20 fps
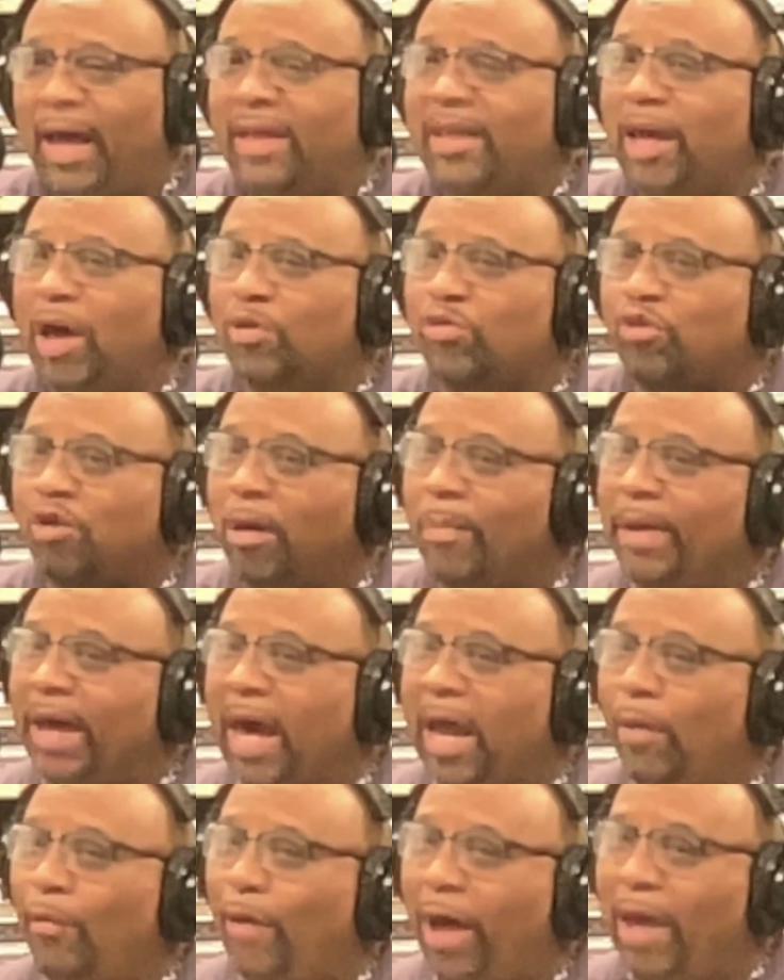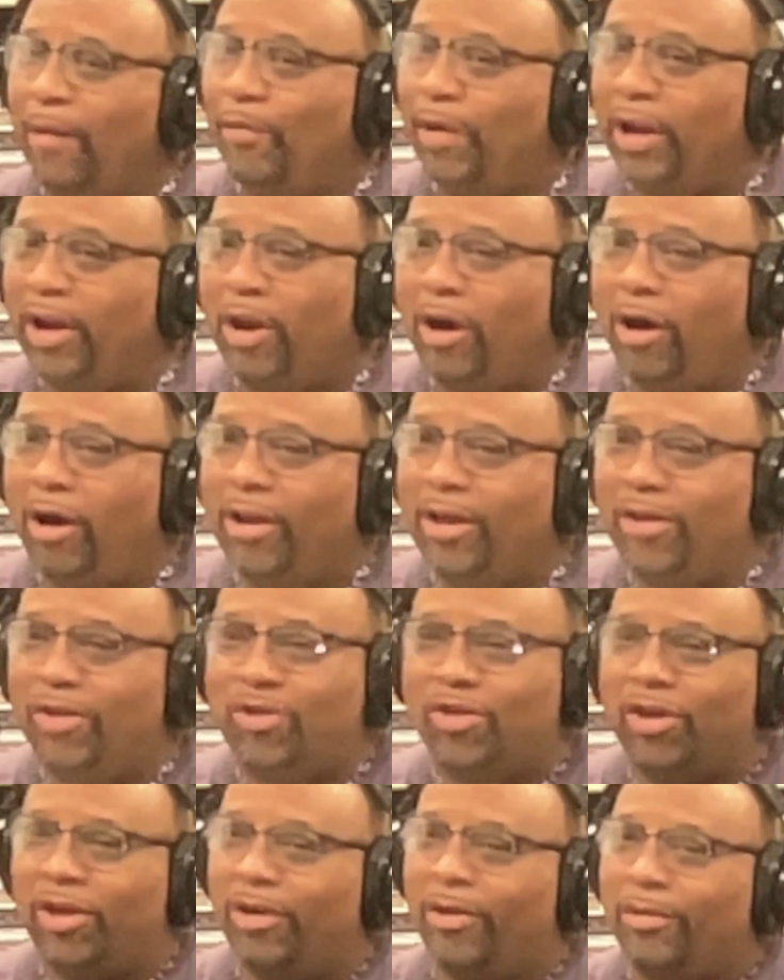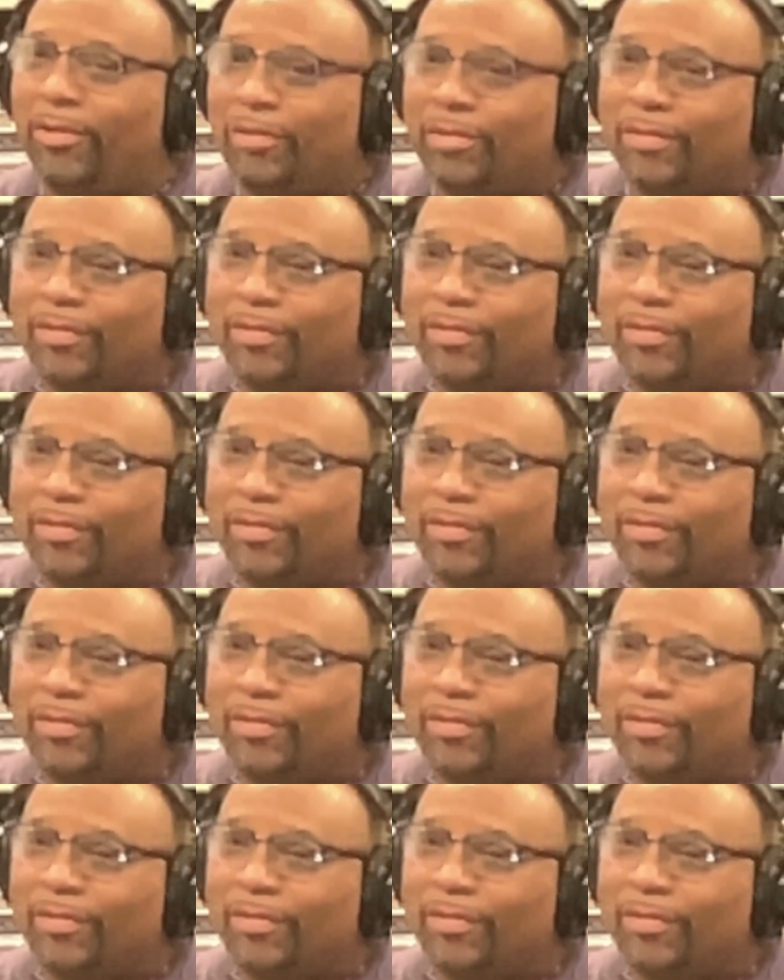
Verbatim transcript: That's how Trump got away with it all these years.